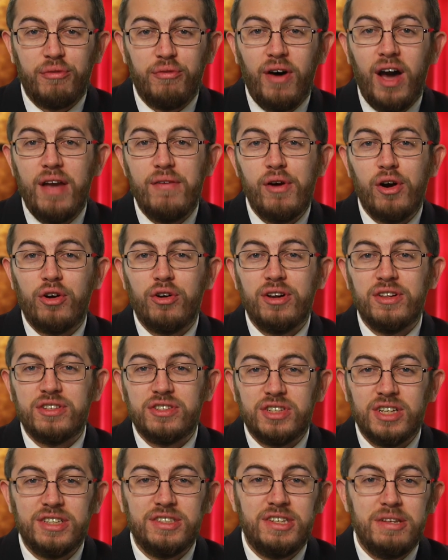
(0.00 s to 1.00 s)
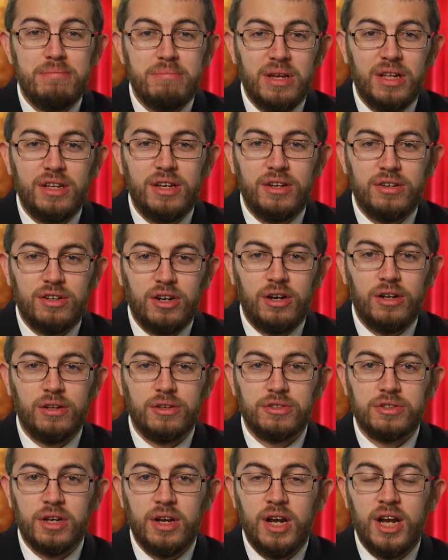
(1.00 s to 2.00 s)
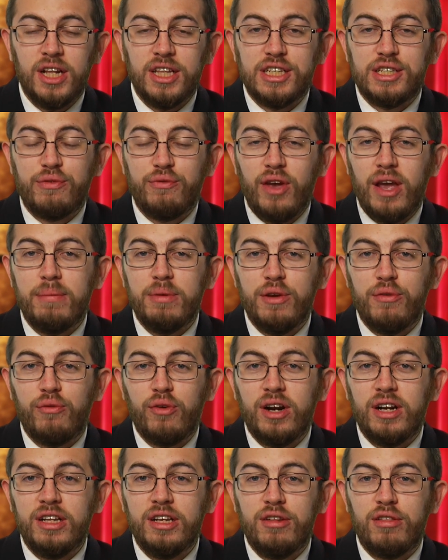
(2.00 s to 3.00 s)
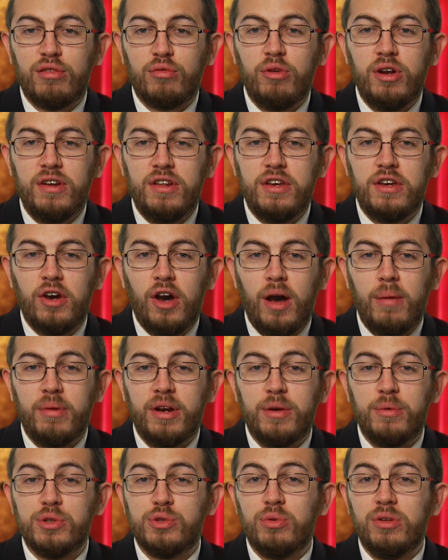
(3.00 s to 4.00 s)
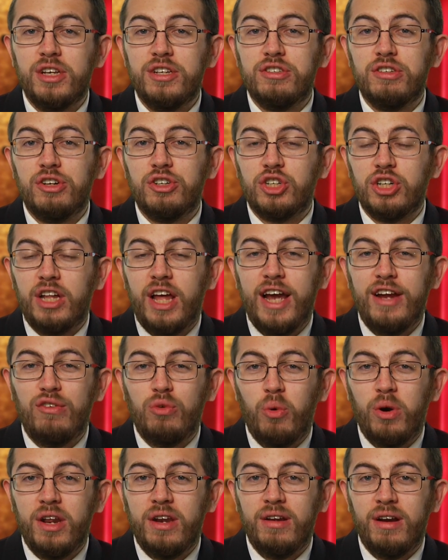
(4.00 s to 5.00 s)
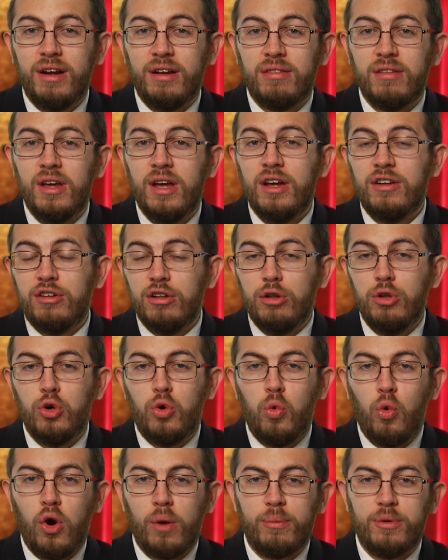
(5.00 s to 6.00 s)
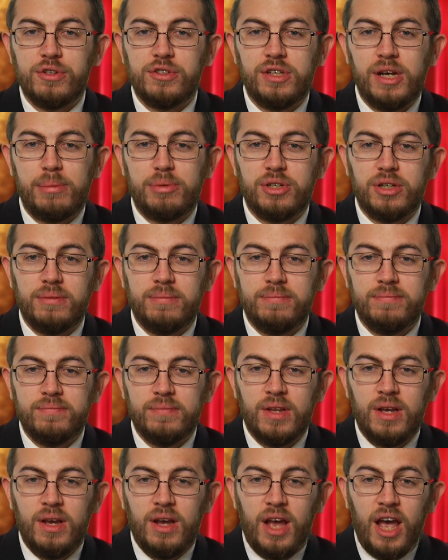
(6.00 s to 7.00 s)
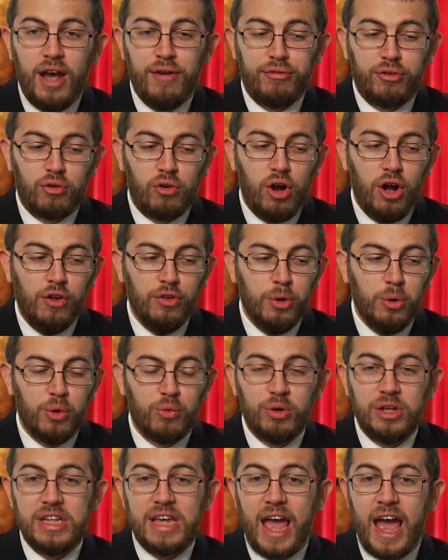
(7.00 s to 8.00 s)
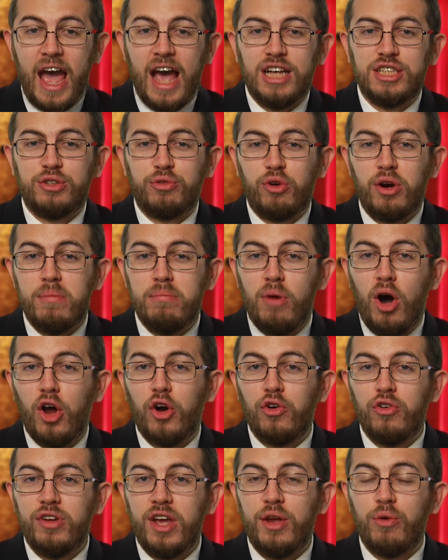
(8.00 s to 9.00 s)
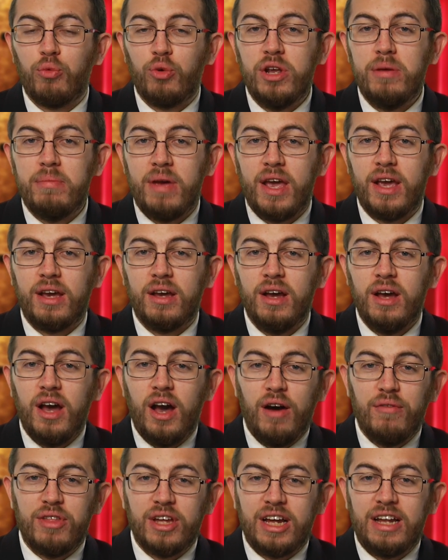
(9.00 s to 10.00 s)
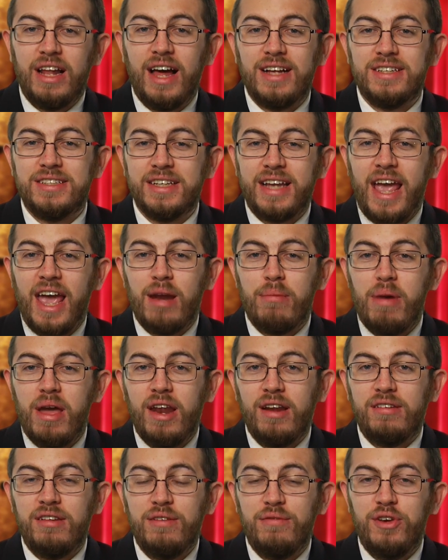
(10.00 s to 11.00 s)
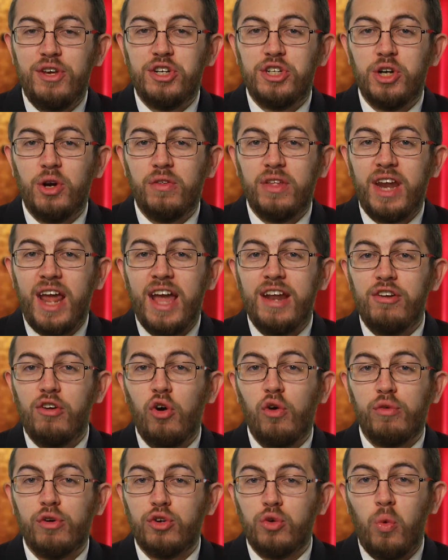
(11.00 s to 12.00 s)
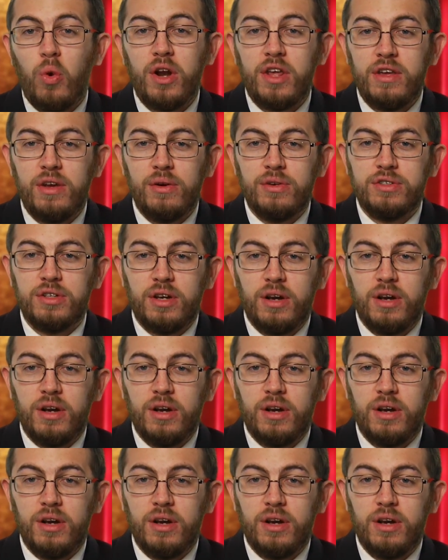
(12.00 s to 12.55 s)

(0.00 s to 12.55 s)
$560 million, this family friendly 3D comedy was released on July 29th to lukewarm reception. After all, no one really asked for a modern day remake of the classic animated TV show that ended over 20 years